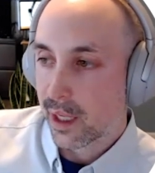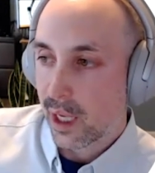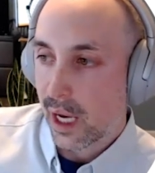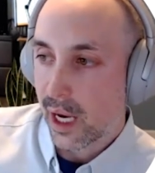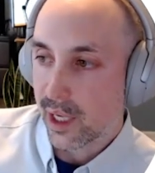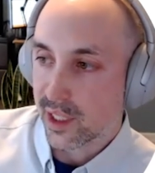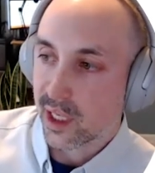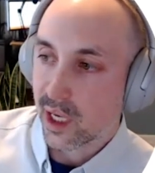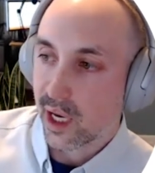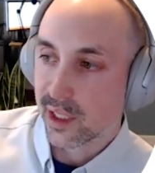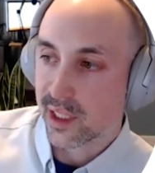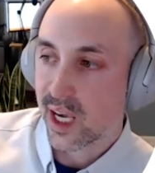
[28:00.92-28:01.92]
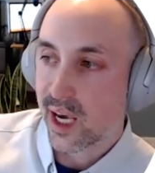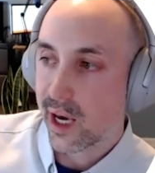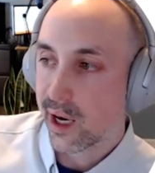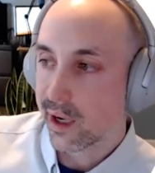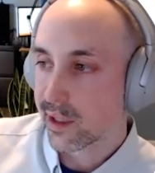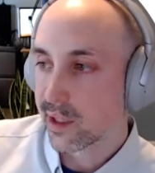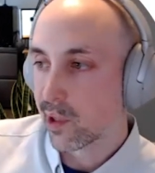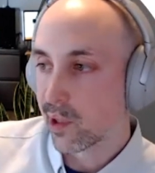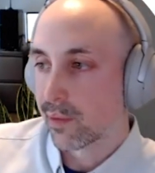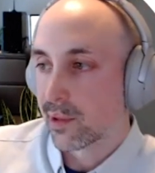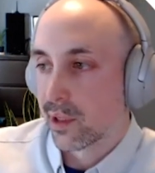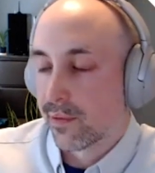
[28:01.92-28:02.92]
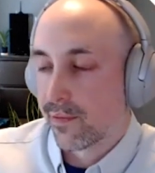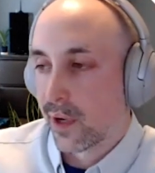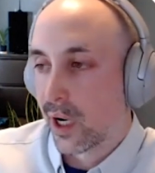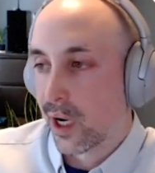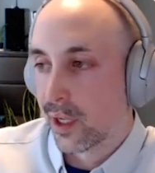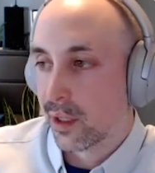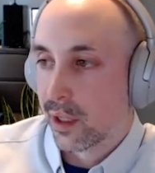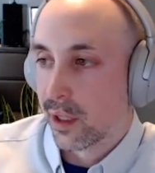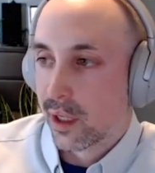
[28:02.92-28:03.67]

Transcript: as tags, and we have to define